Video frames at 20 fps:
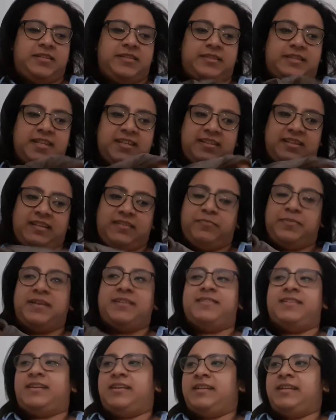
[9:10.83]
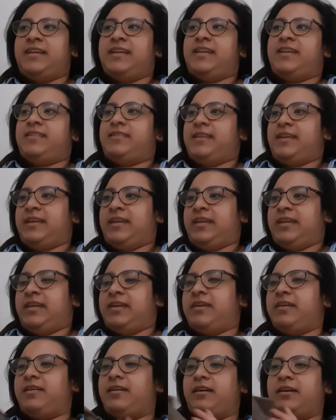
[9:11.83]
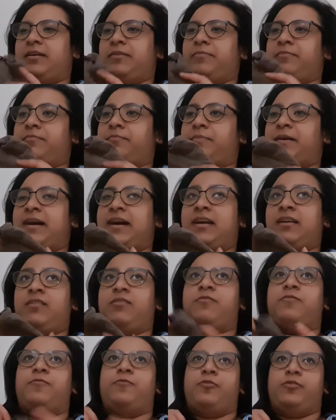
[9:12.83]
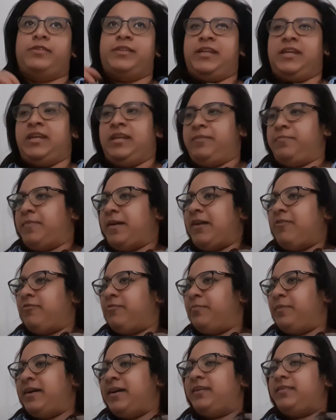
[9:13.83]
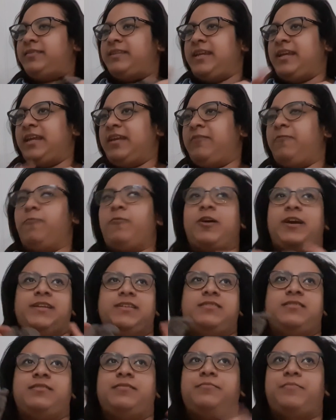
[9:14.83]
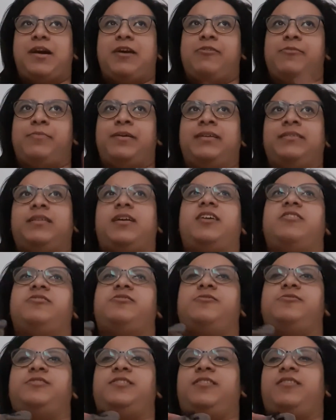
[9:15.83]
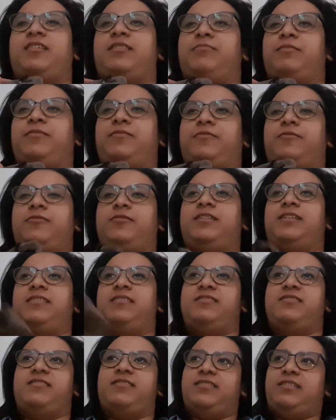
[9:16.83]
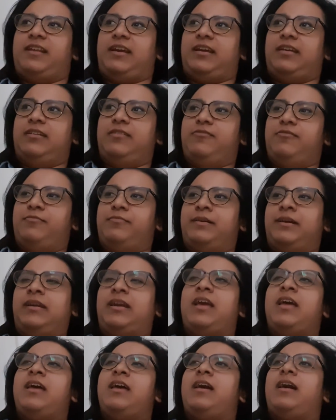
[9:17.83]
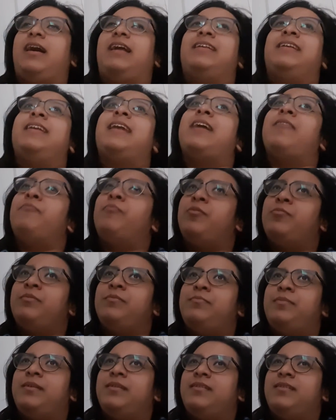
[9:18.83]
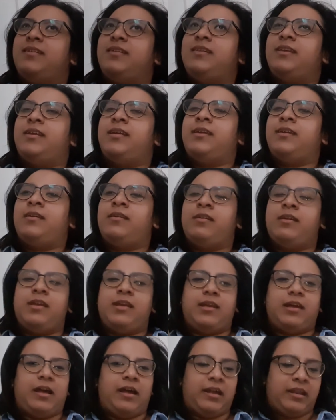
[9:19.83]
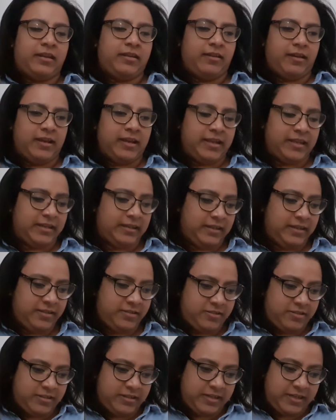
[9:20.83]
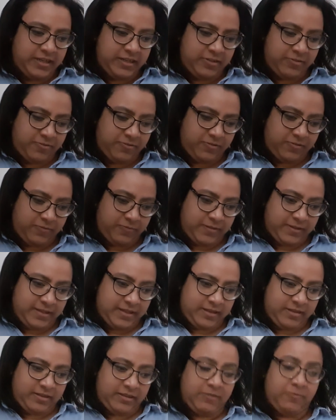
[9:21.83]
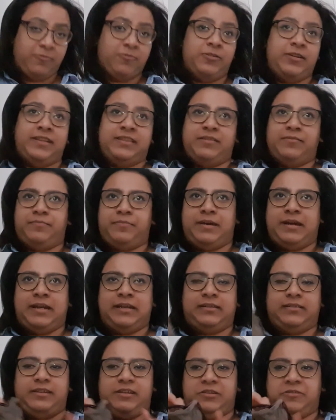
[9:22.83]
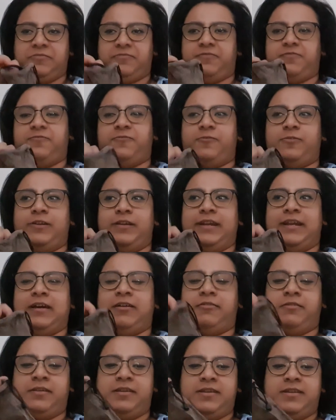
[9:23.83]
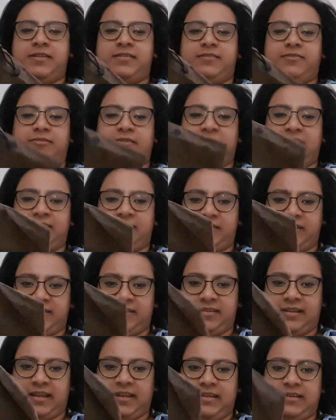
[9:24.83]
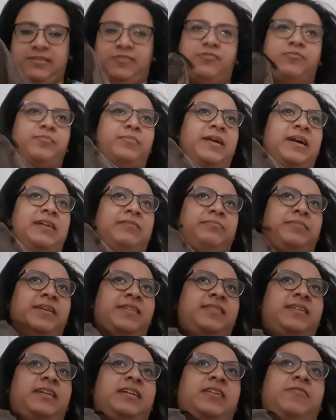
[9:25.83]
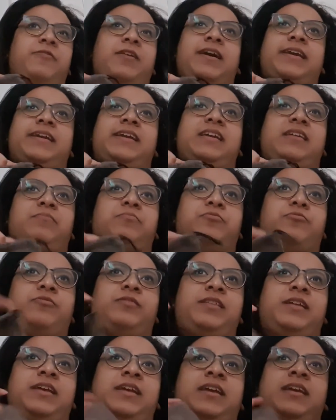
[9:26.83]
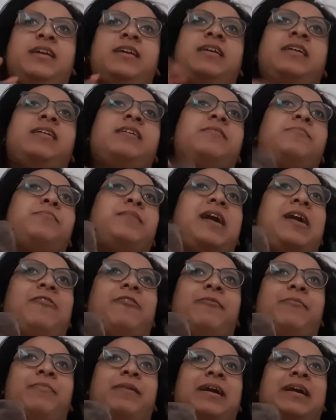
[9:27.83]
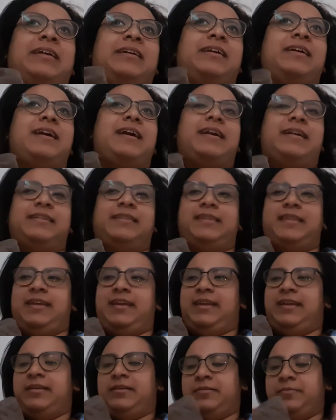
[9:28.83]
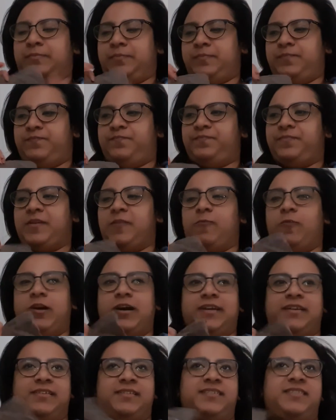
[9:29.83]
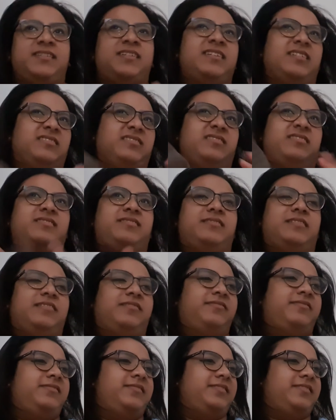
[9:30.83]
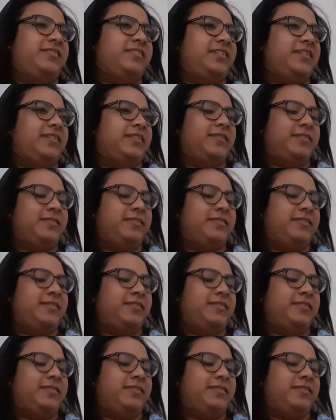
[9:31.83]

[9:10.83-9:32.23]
This is basically the bag for the power bank, the white power bank that I showed you guys before. This is just like a little bag. I did have bobby pins in here, and I literally don't know where they are. They're all in the bag, they've fallen out. So this is just like a little bag basically where I keep all the power bank and the wires and stuff. So yeah.